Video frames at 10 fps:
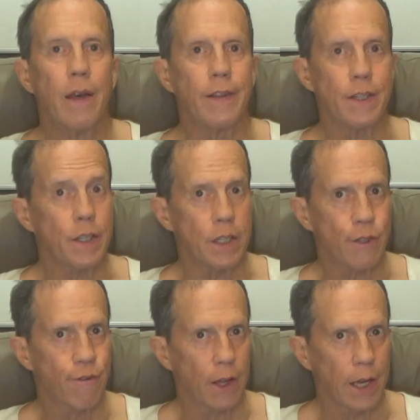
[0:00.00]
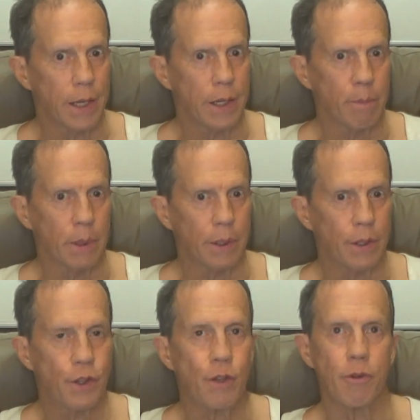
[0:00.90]
This is flyer number
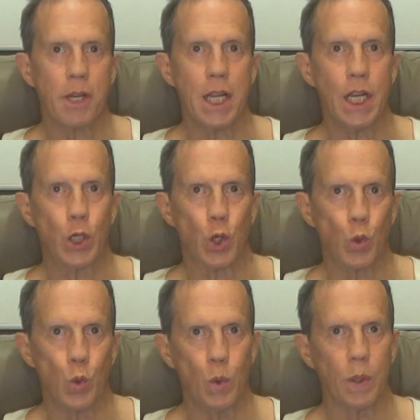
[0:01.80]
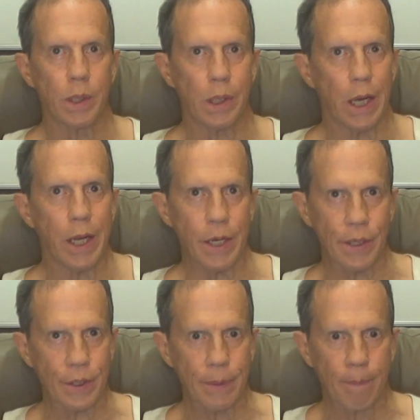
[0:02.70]

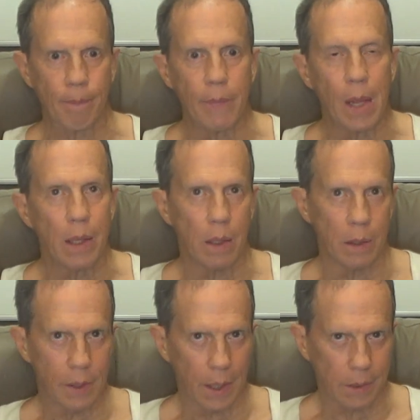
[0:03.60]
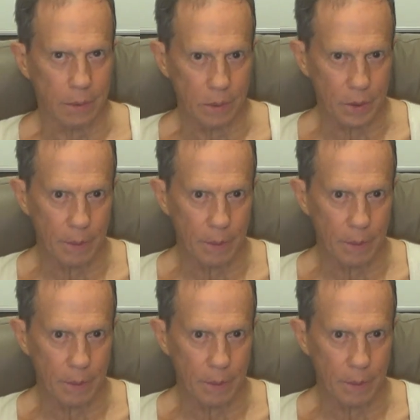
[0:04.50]
328, entitled